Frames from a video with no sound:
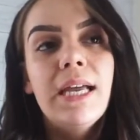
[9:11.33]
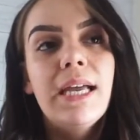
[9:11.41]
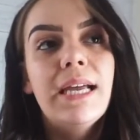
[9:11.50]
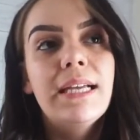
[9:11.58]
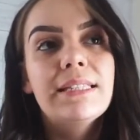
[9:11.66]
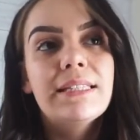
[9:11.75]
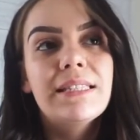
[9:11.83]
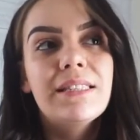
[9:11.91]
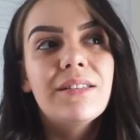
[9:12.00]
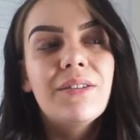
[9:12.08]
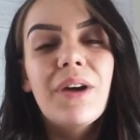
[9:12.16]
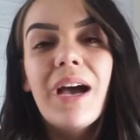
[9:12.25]
it's
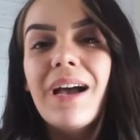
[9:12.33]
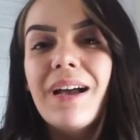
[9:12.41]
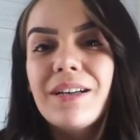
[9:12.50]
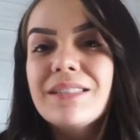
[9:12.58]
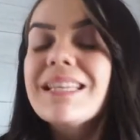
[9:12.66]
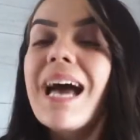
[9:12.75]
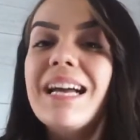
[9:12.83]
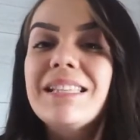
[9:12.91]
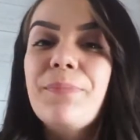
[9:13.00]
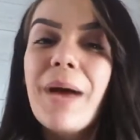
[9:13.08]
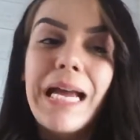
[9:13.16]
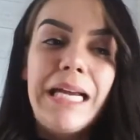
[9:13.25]
ties
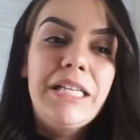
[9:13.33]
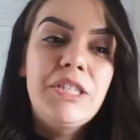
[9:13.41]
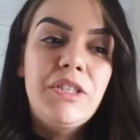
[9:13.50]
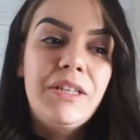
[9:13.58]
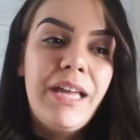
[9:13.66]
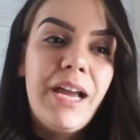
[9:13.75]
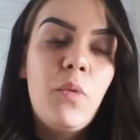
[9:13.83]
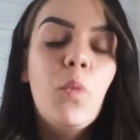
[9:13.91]
back into like